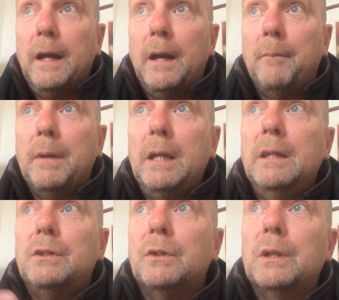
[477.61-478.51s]
um, in
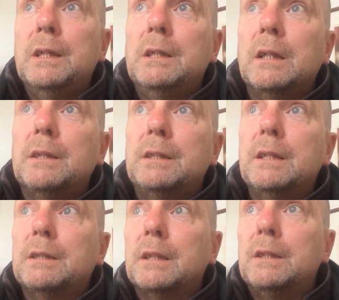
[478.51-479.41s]
it, you know, he kind of
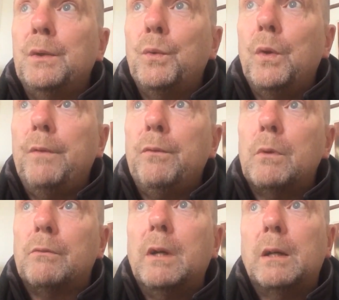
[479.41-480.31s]
says that, you know, if you
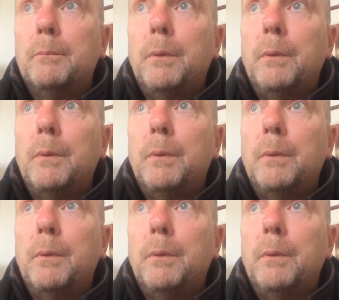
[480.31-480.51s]
want to write a